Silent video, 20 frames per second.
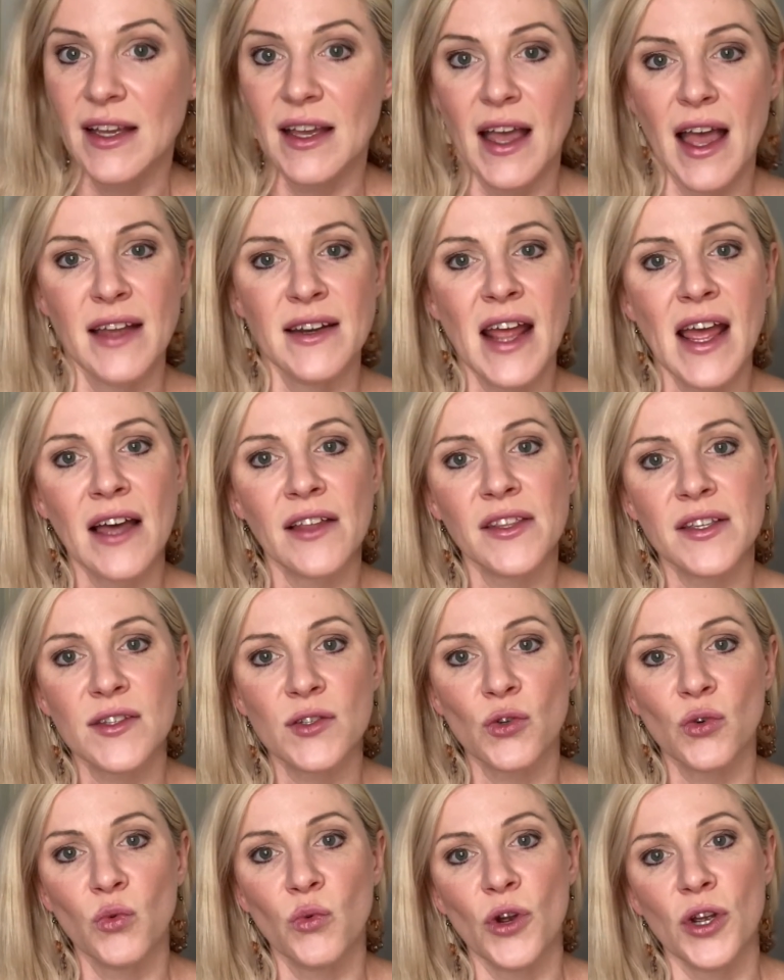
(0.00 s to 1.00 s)
and how this
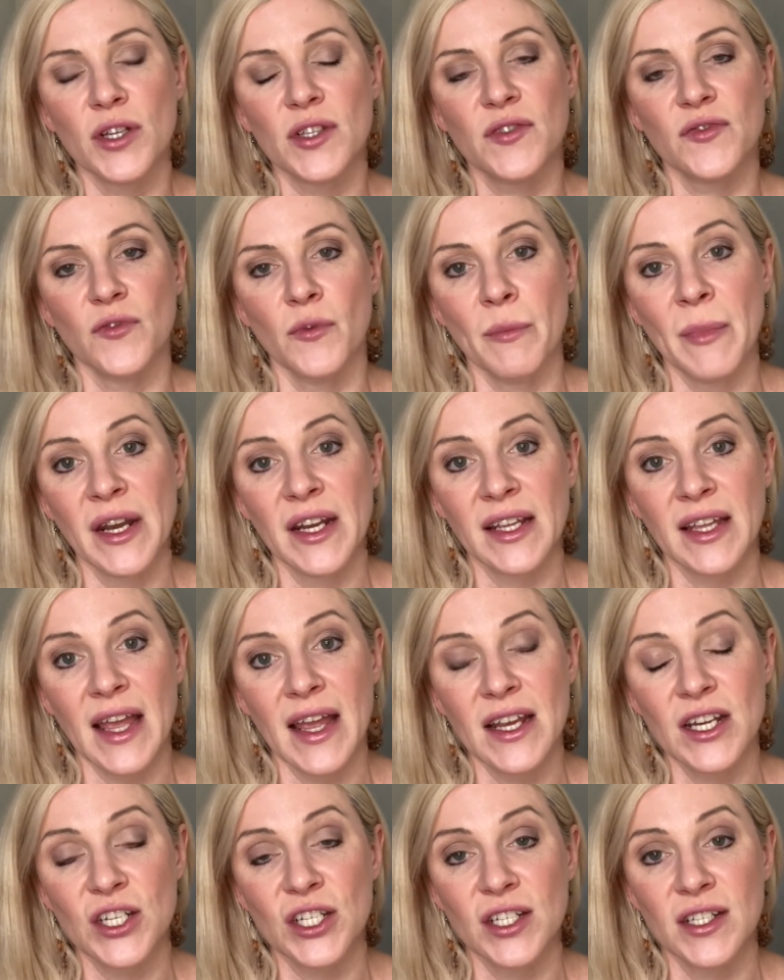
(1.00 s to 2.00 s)
all works for
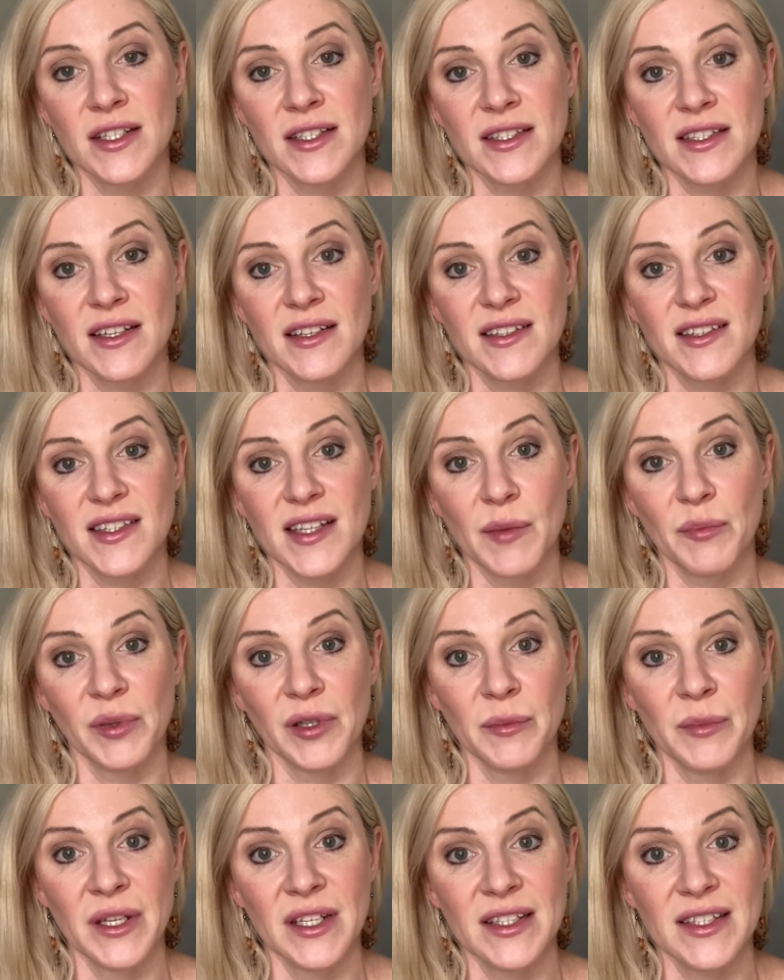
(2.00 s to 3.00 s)
medications,
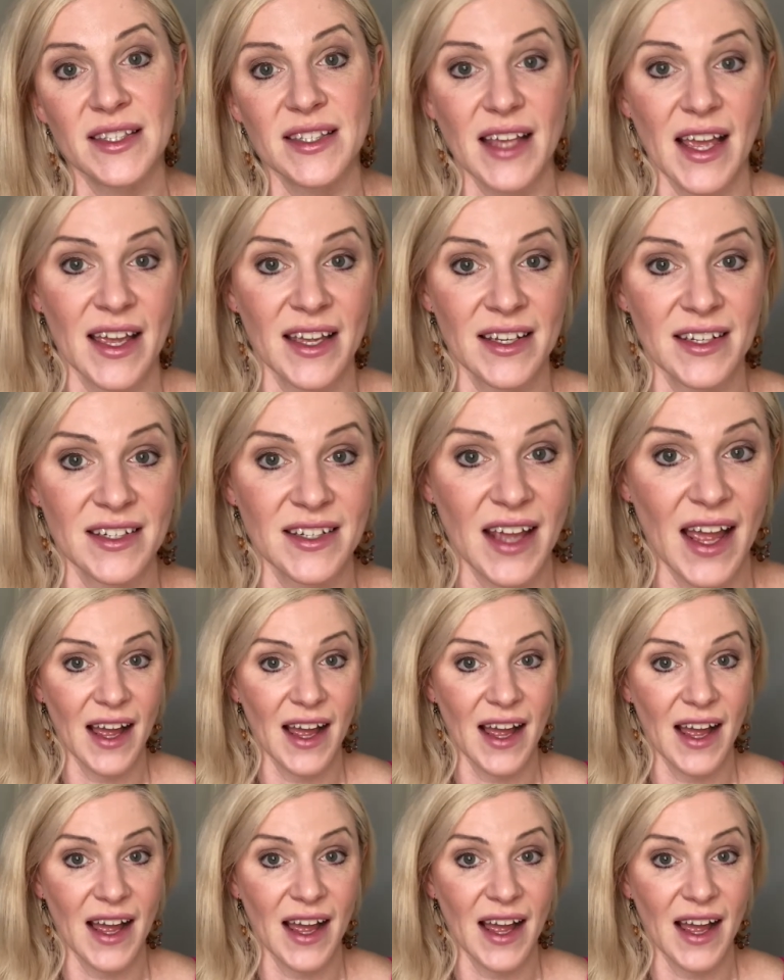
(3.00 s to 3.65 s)
supplements, and